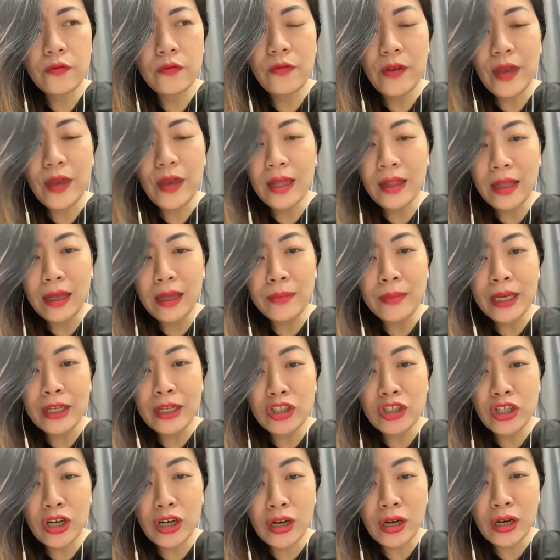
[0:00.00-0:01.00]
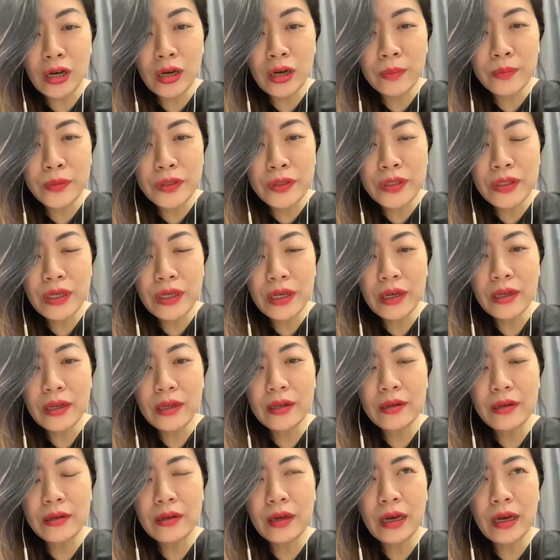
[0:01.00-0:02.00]
fail at my jobs,
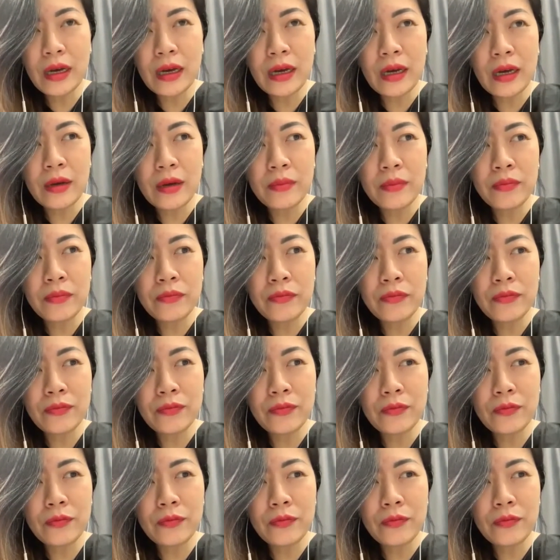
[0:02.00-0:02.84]
and